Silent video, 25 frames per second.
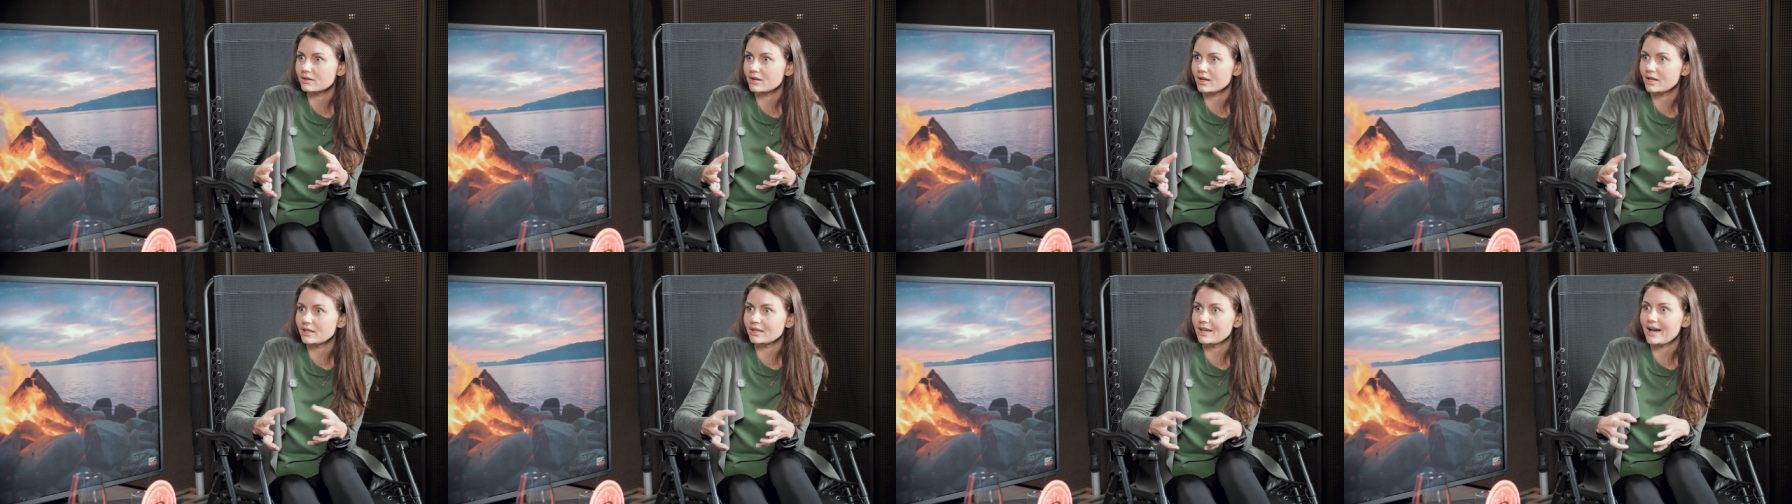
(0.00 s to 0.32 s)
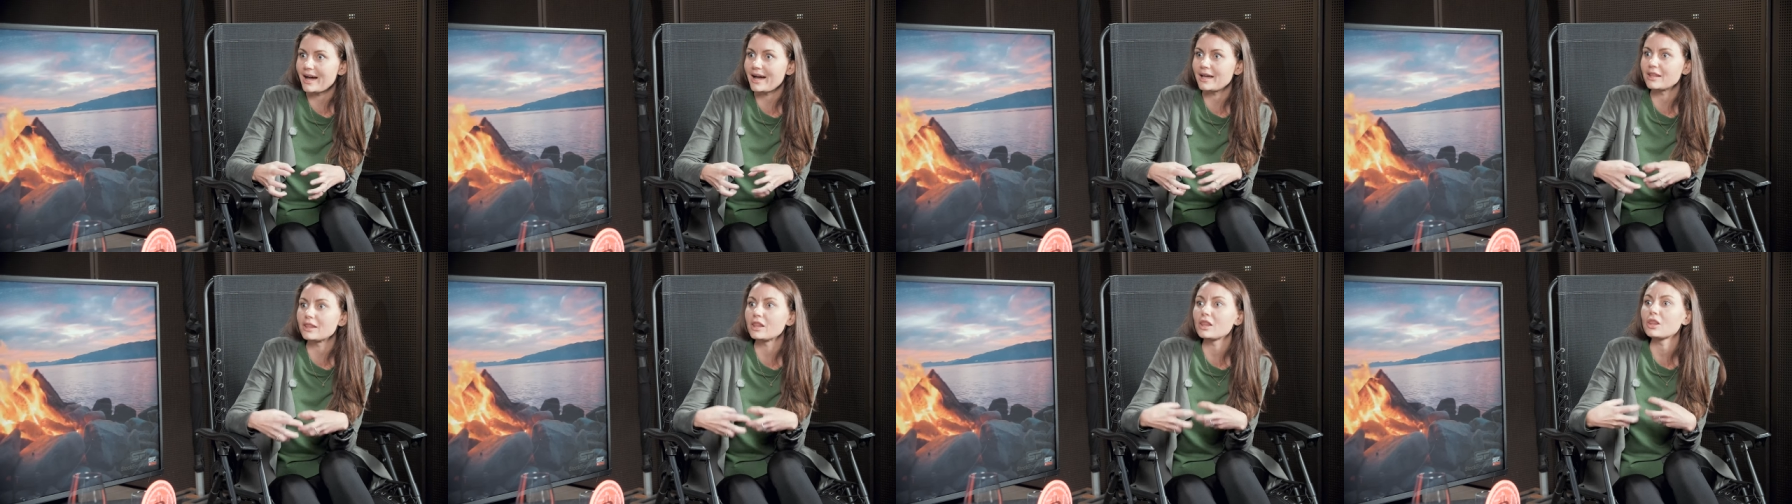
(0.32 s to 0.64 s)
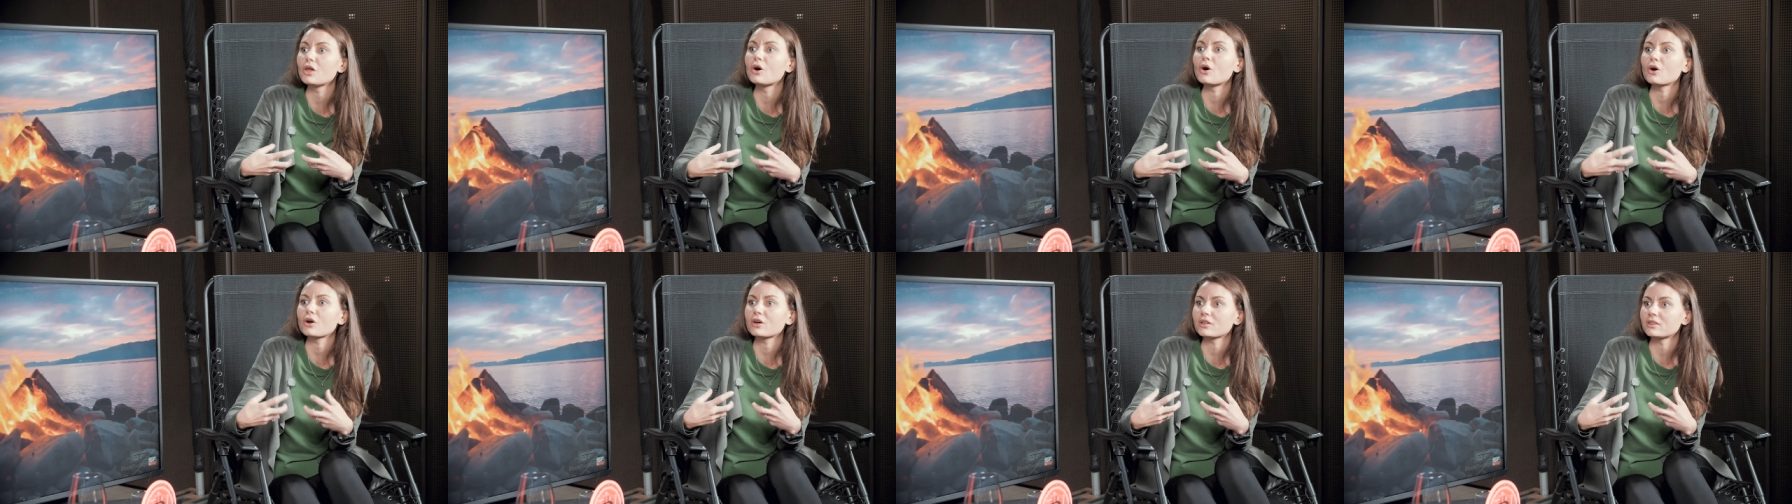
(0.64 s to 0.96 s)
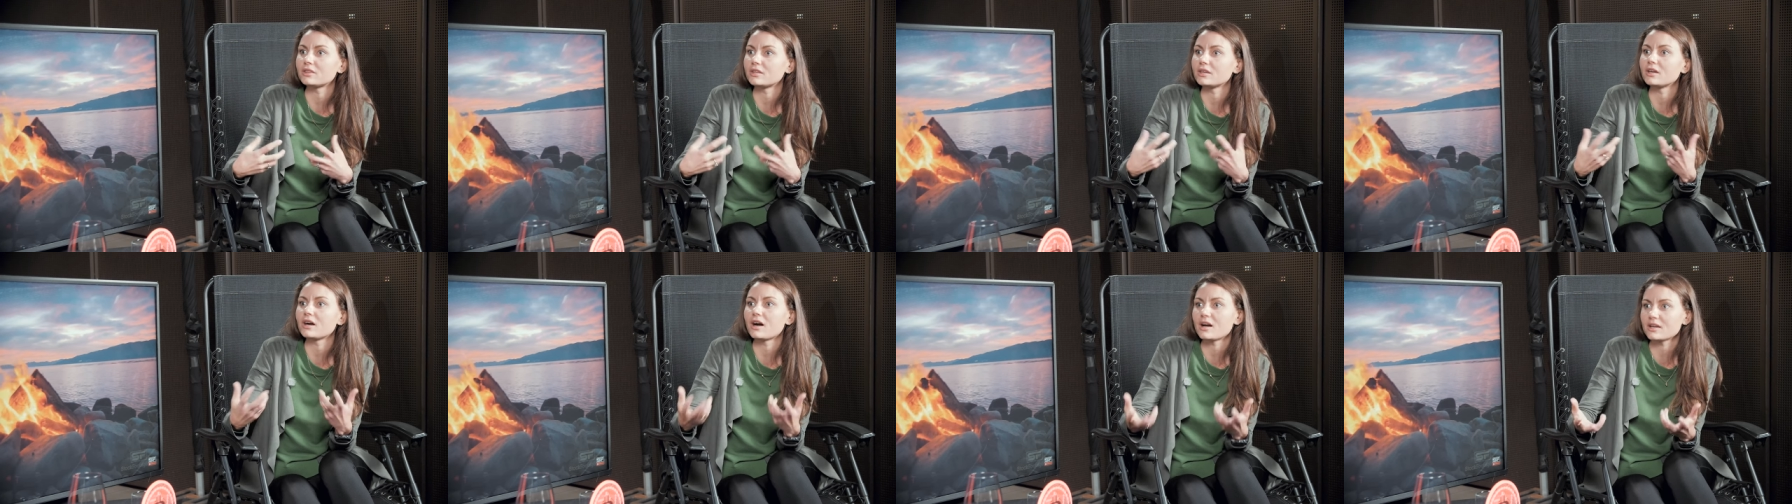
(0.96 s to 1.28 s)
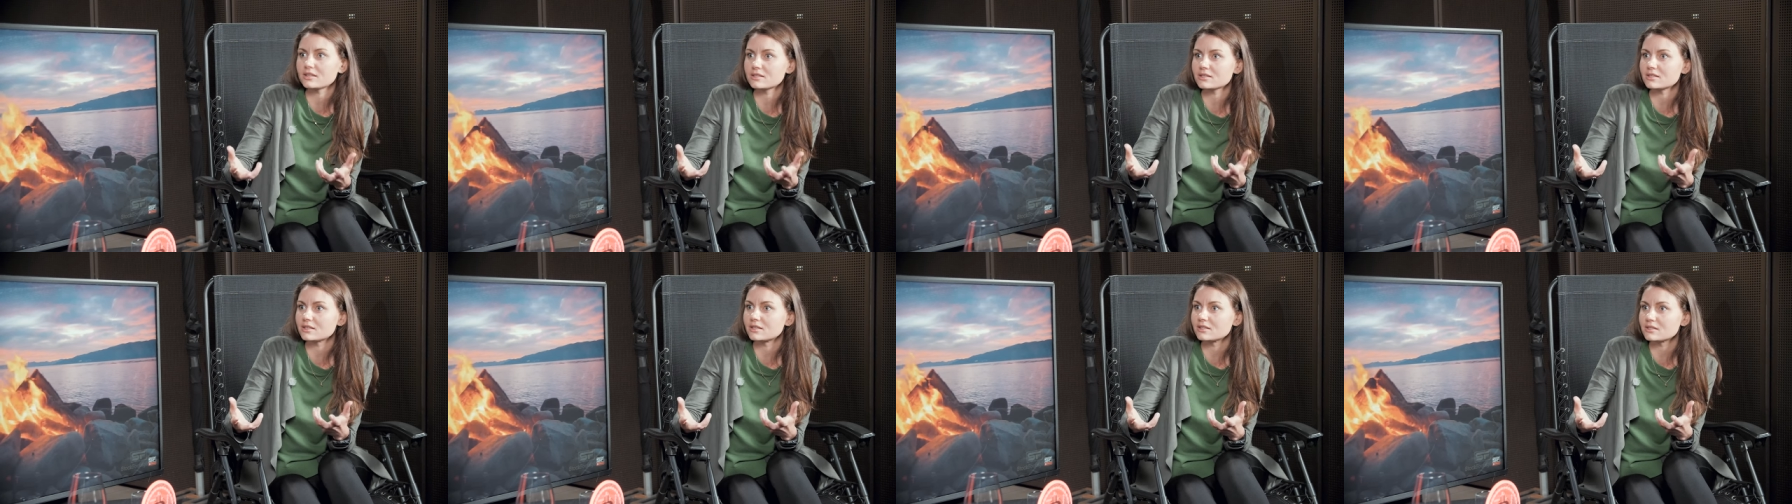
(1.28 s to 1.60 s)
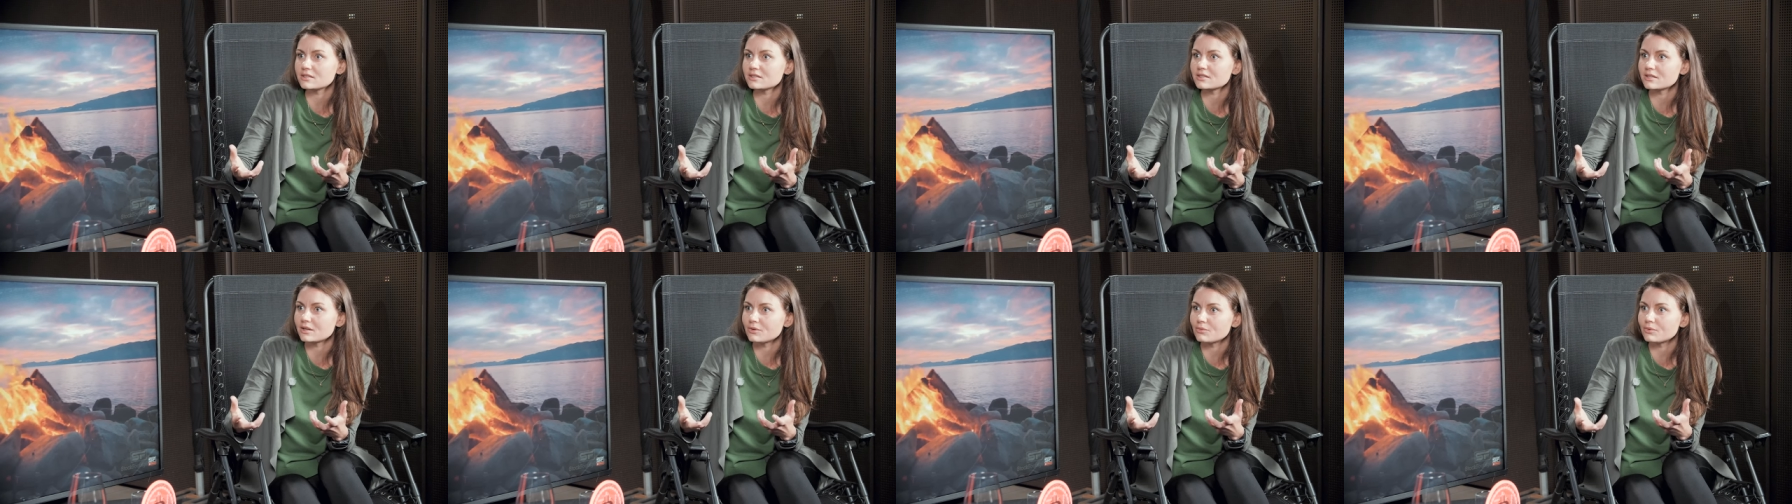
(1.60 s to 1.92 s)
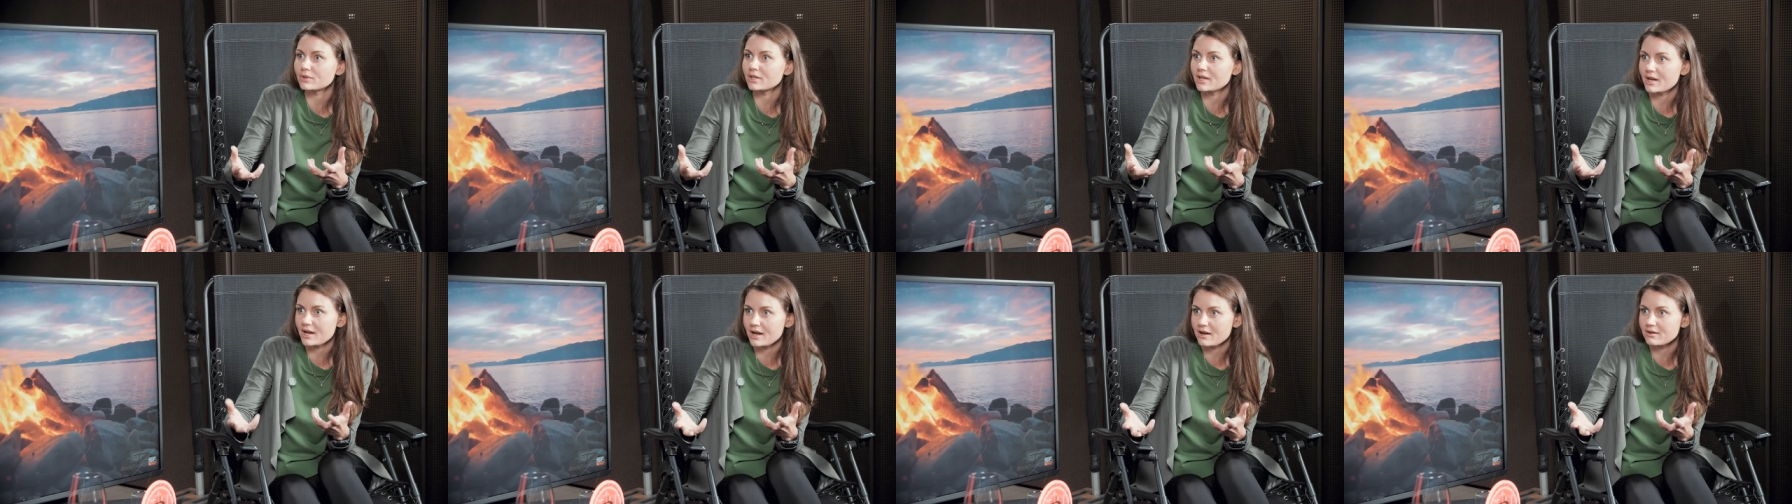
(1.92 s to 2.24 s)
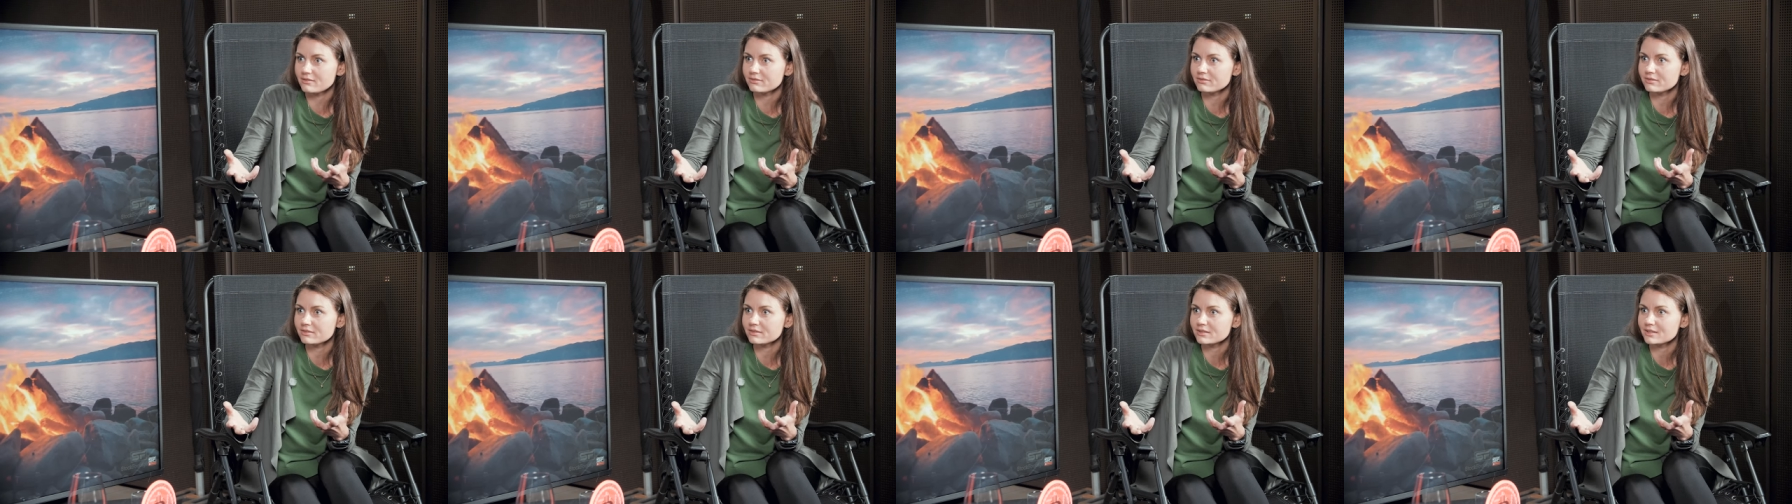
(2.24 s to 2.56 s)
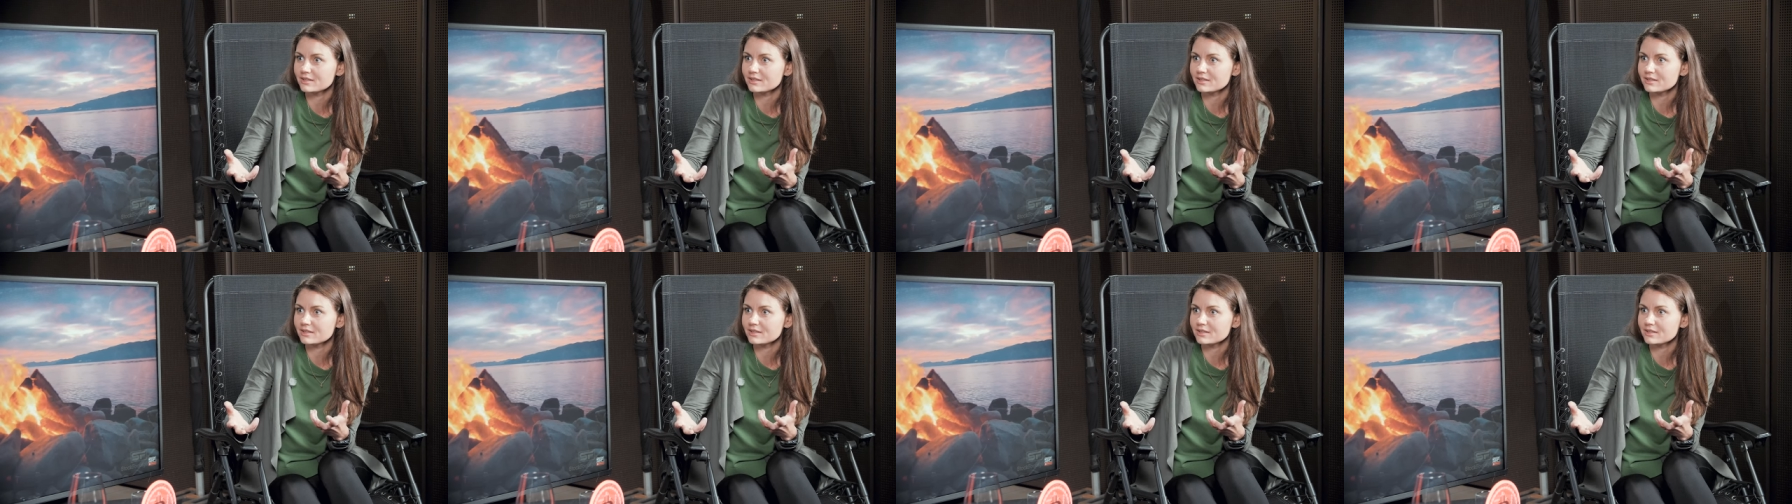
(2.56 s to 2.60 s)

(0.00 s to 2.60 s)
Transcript: and unlock the assets that we have